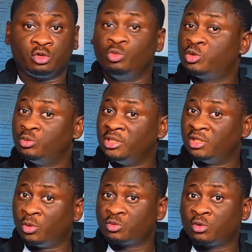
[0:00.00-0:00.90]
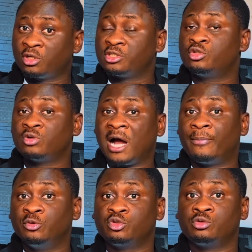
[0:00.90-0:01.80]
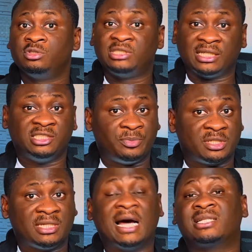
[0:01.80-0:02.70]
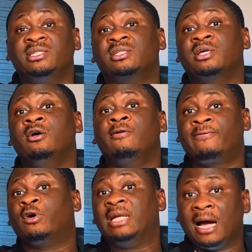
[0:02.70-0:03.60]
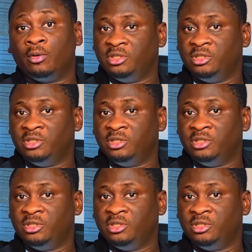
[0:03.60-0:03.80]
which is what will continue to happen to ChatGPT, at least for now.